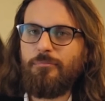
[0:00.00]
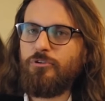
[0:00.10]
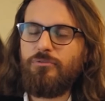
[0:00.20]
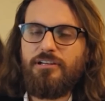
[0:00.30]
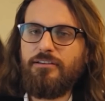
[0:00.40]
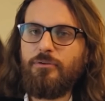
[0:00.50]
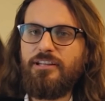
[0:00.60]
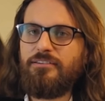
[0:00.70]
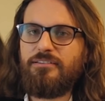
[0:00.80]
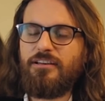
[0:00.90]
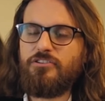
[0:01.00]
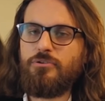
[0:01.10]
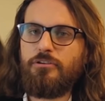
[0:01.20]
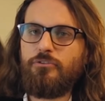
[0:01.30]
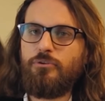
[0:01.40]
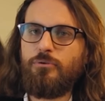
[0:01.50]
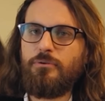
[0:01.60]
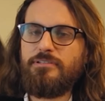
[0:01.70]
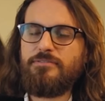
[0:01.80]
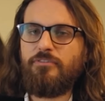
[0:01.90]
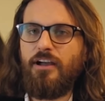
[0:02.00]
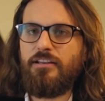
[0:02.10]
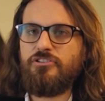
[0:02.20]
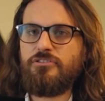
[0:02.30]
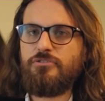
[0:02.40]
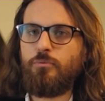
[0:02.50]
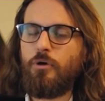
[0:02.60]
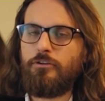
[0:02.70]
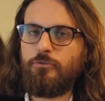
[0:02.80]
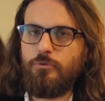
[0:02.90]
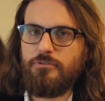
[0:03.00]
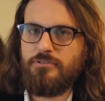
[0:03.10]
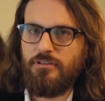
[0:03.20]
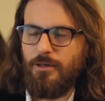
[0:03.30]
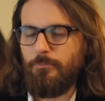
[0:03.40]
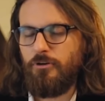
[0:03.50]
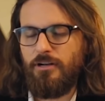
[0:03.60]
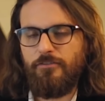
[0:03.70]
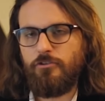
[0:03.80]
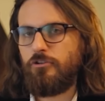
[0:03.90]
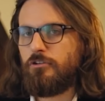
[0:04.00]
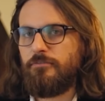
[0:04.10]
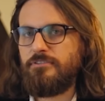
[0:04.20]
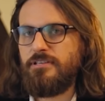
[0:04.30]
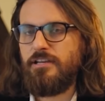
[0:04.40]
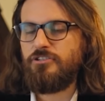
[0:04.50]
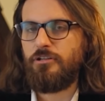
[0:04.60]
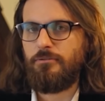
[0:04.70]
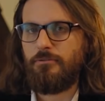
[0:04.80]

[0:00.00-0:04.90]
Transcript: you really don't need to touch her at all. It's fine just to work towards the number and have a good conversation.